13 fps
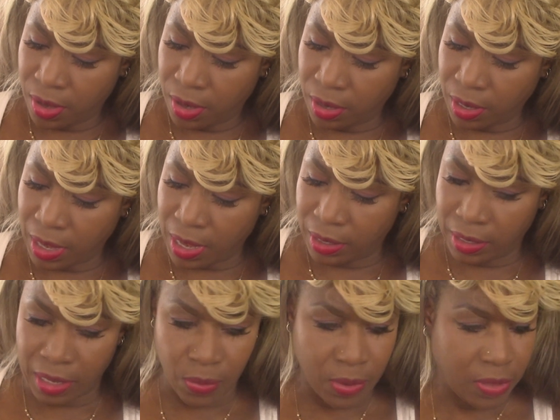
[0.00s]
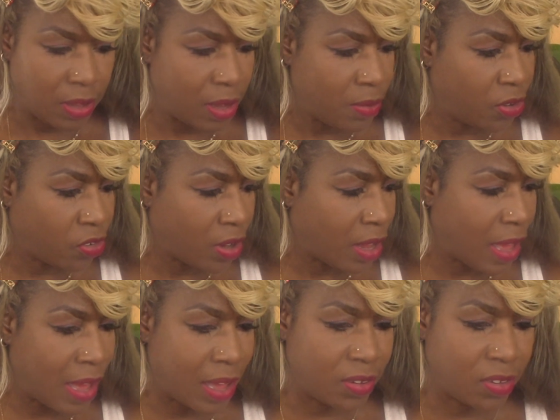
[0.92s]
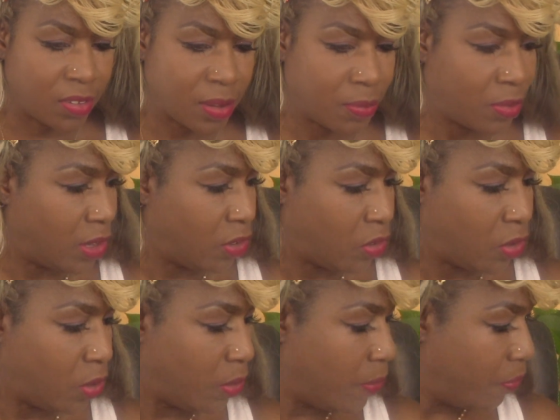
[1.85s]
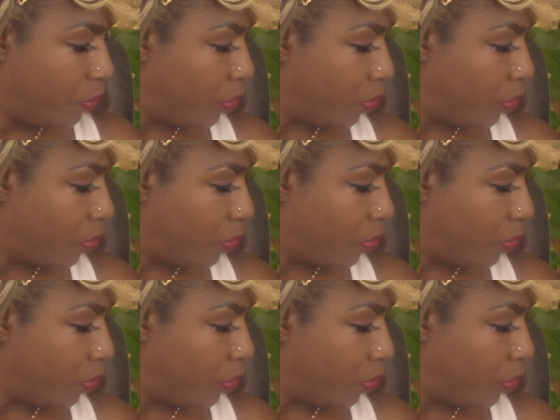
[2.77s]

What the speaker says: Look how liquidy. I wish I had something to